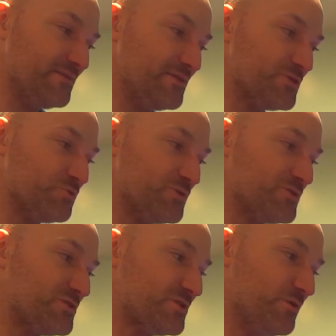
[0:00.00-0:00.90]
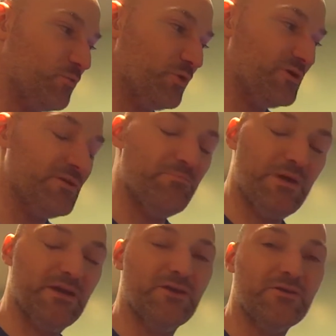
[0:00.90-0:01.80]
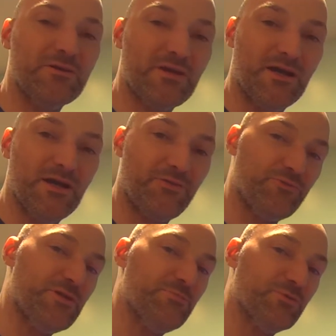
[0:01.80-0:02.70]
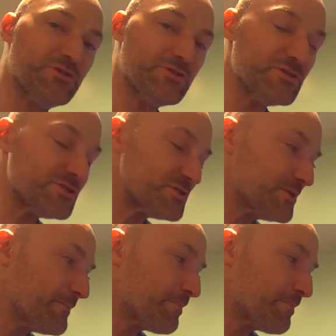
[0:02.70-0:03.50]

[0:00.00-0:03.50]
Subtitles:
this was one of the better 3D printers.